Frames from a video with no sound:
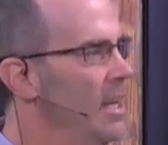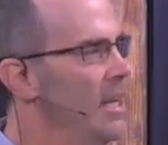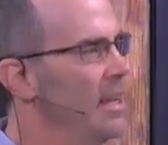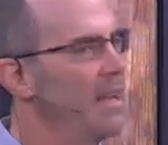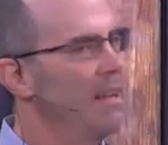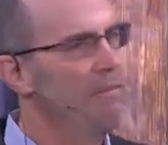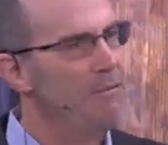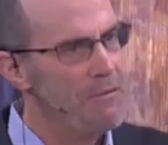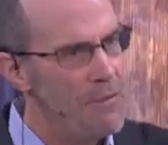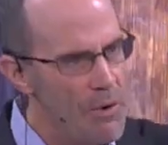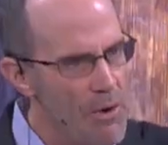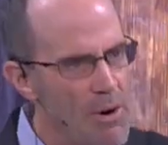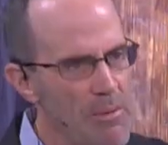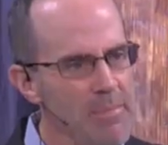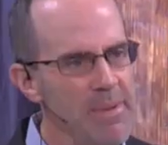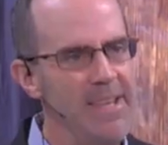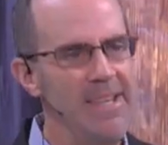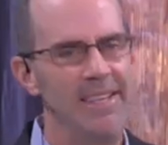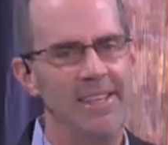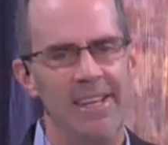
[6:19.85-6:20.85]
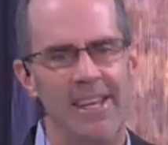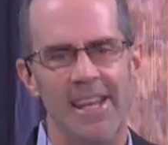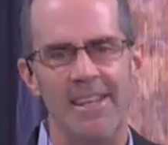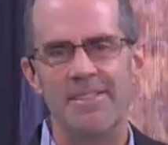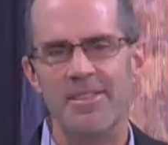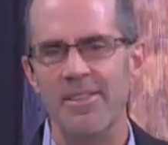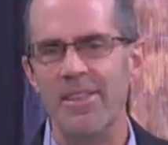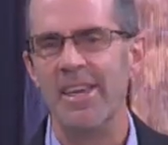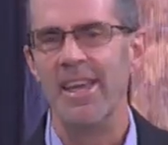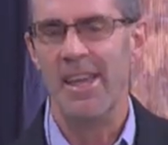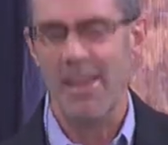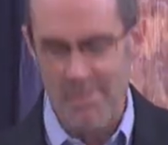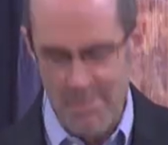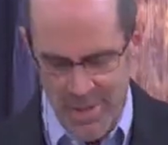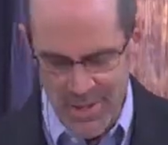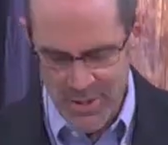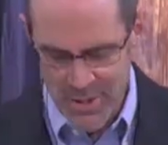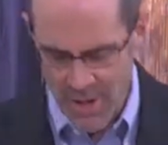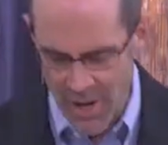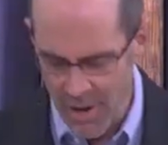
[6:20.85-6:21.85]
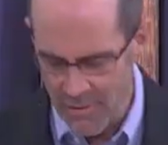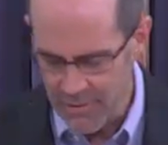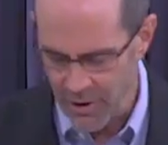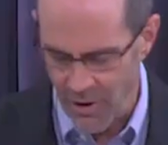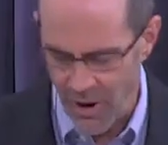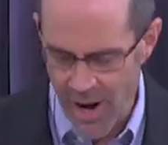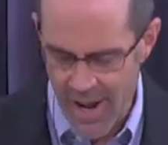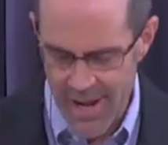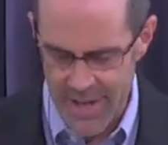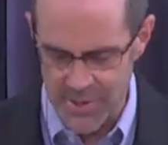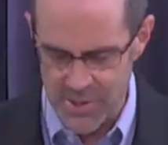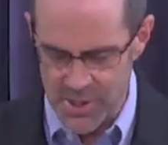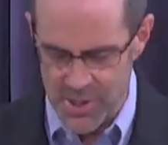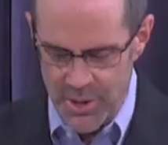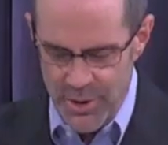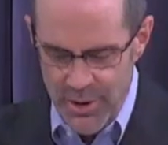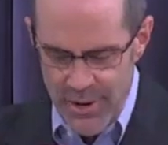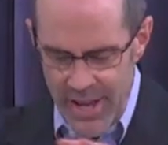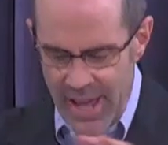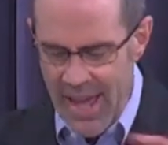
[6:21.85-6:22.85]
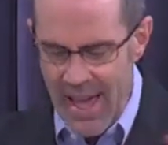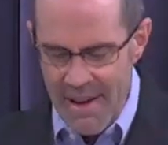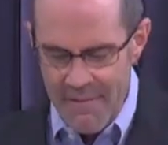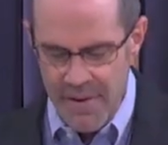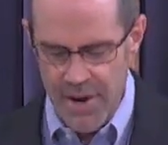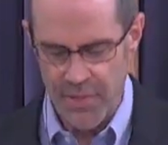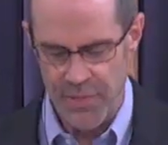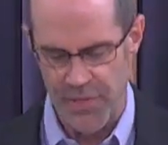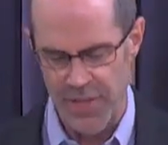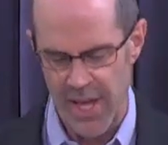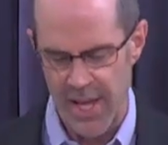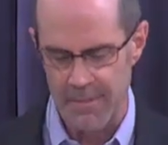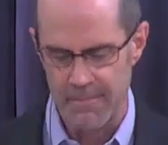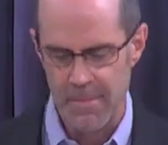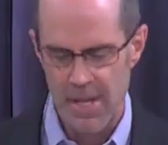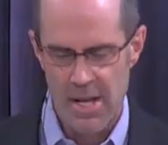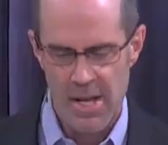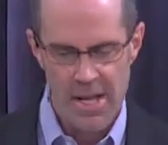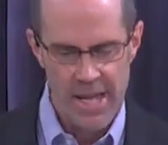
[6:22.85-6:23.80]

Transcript: Conform me into the image of Christ through everything.